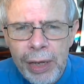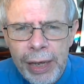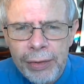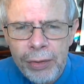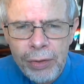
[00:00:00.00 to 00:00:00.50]

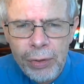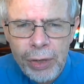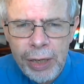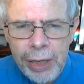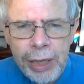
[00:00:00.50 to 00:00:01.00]
had to do,
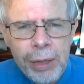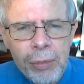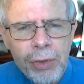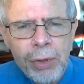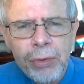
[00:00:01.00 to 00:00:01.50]
declare
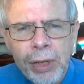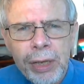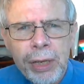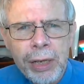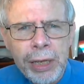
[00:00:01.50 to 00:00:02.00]
themselves
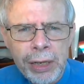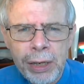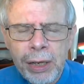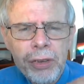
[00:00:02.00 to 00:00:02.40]
unclean